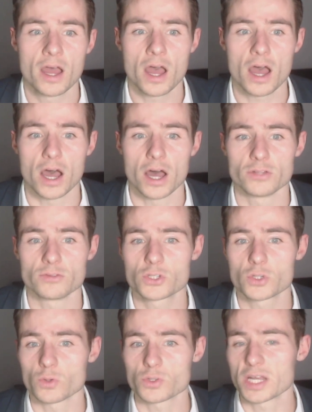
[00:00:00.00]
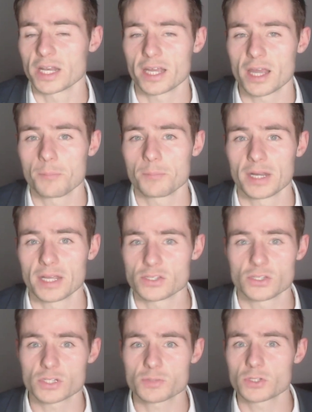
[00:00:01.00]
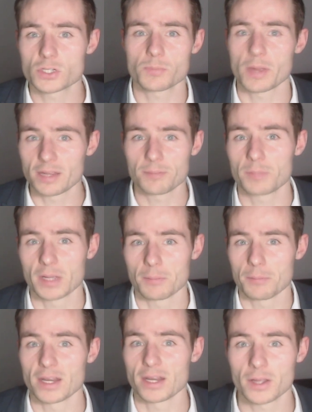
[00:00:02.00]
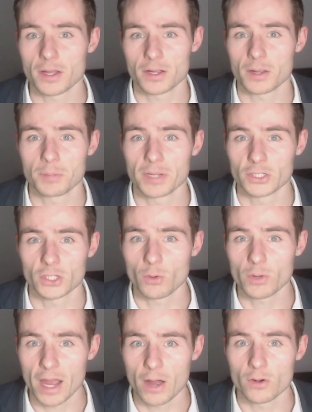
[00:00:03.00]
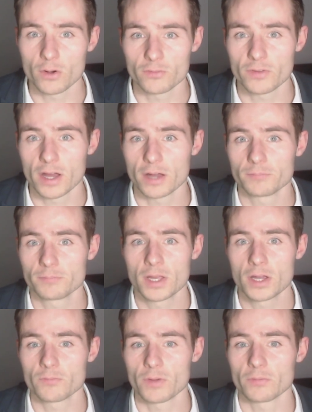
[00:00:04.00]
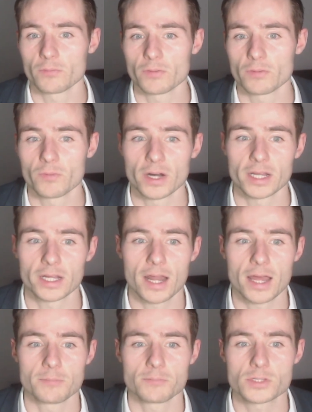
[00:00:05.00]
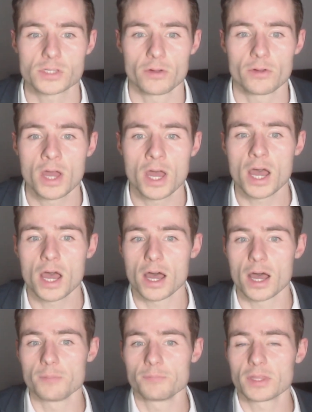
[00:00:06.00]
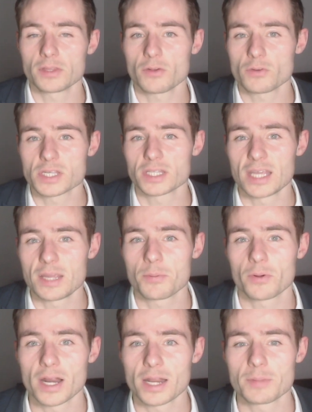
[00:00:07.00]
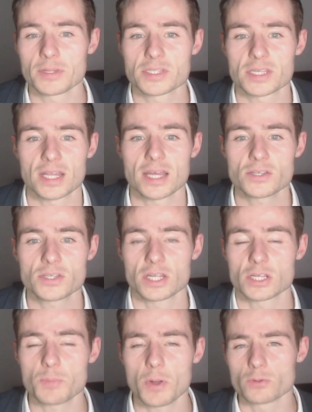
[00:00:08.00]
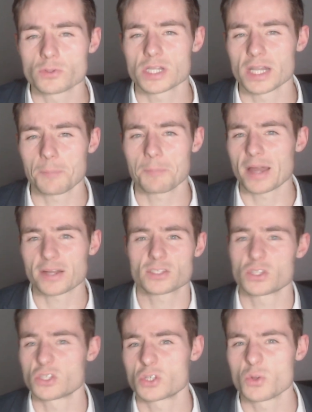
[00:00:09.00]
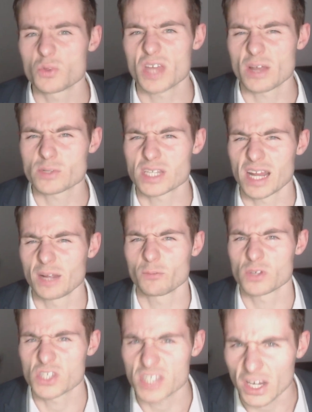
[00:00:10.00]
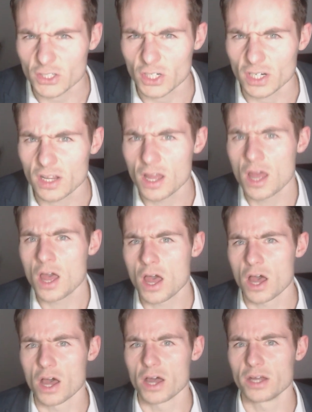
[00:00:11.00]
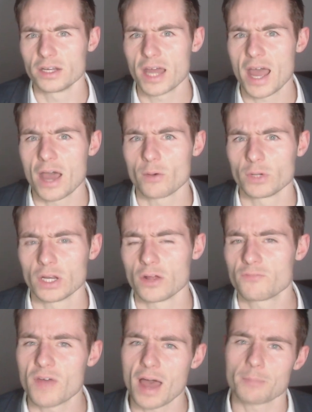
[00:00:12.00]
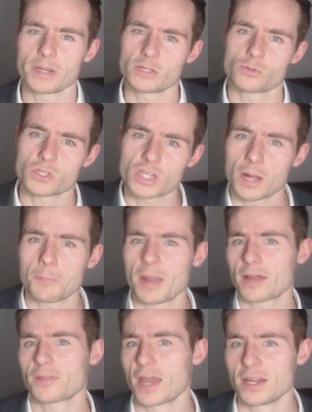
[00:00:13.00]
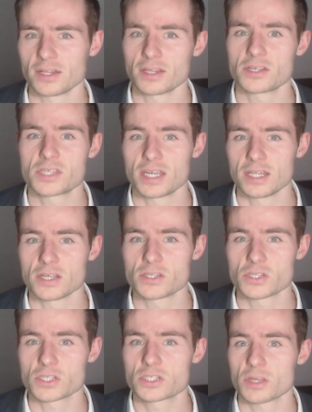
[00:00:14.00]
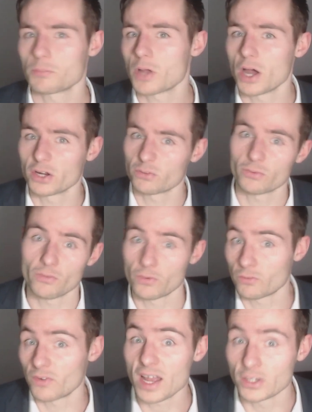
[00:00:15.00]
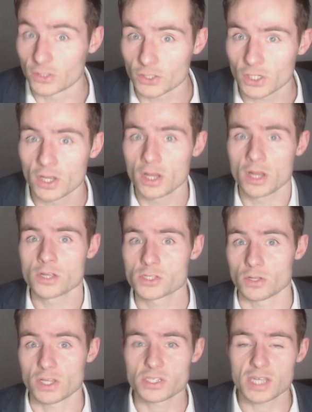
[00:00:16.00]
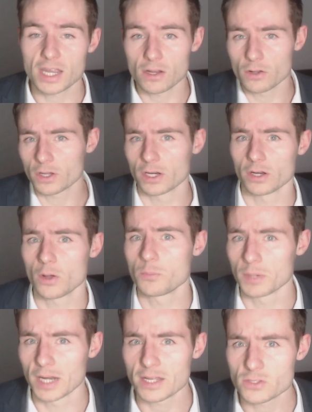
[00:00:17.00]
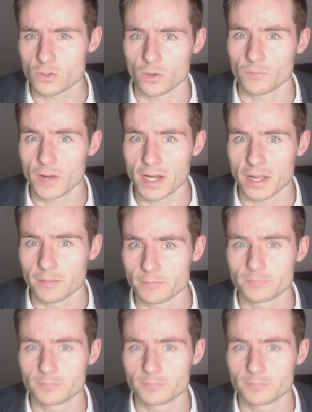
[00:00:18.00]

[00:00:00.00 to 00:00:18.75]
and short selling companies, and just being made a complete joke out of Reddit claims. So there is a deeper element to this, and there's posts linked back to the 2008 recession and how families were stung back then, and they see this as some kind of a revenge. So let's take a look at an open letter on Reddit.